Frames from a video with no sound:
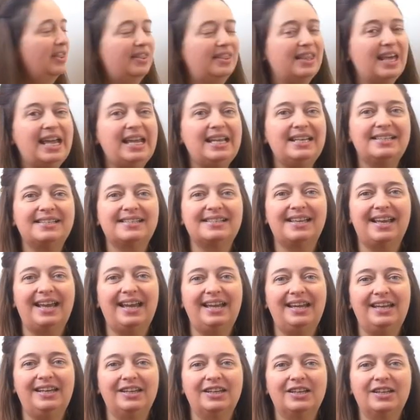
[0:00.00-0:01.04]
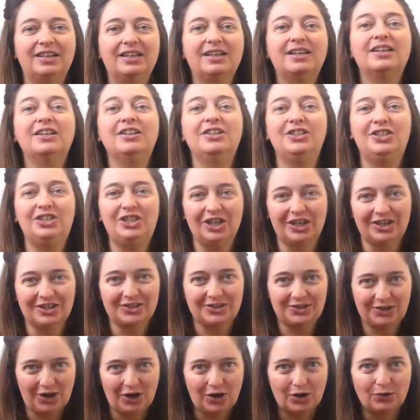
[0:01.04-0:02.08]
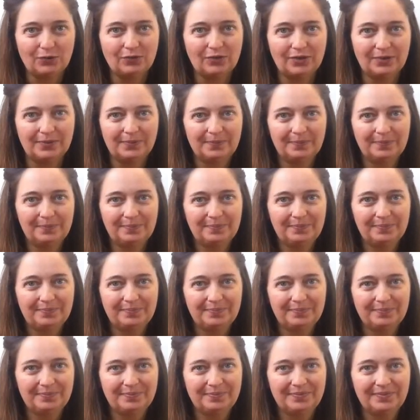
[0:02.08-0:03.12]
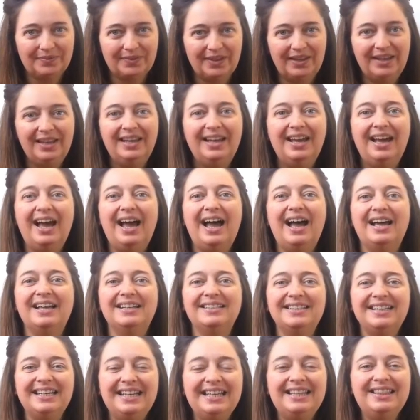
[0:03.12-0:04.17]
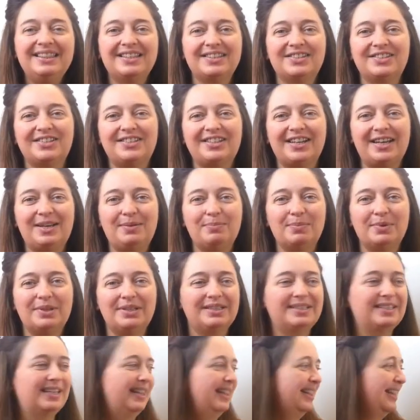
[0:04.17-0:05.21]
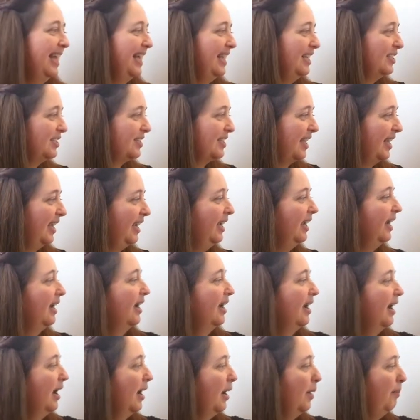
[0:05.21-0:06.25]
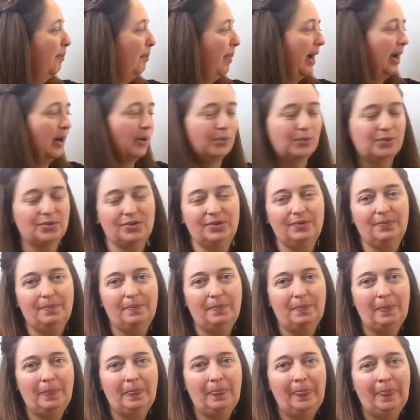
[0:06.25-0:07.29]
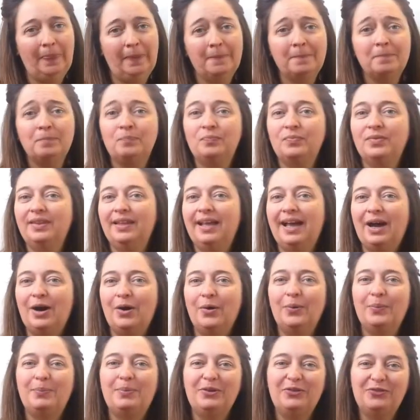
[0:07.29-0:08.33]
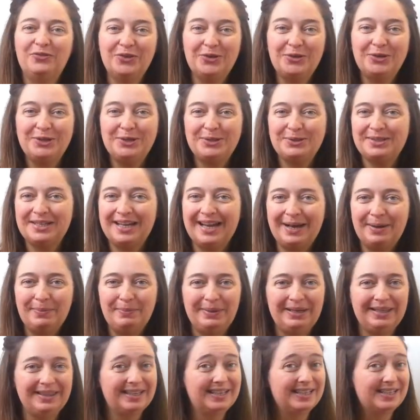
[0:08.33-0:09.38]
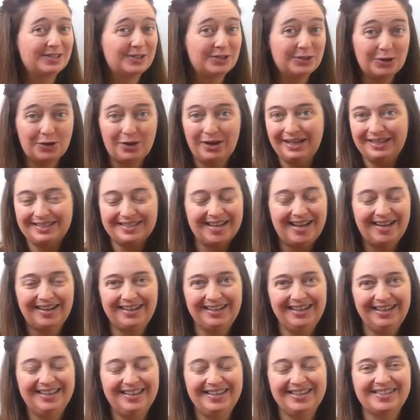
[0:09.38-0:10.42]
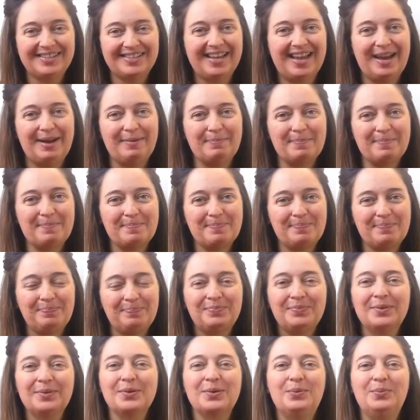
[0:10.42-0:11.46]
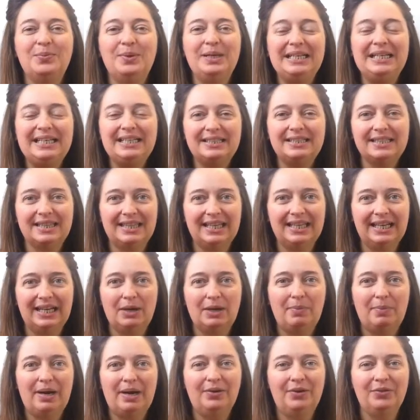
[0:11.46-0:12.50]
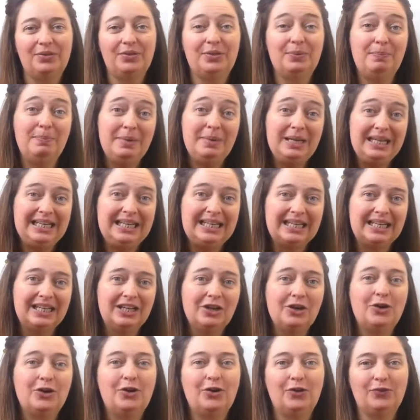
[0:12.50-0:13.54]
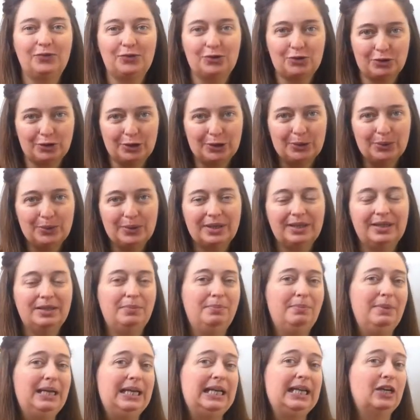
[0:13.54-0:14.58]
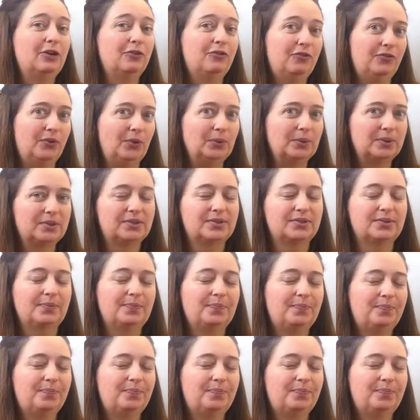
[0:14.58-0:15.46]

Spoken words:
they say just over. And in the statement, they say about. Now, before you tell me that it's not exactly the same, we need to think about the meaning of true and the meaning of false.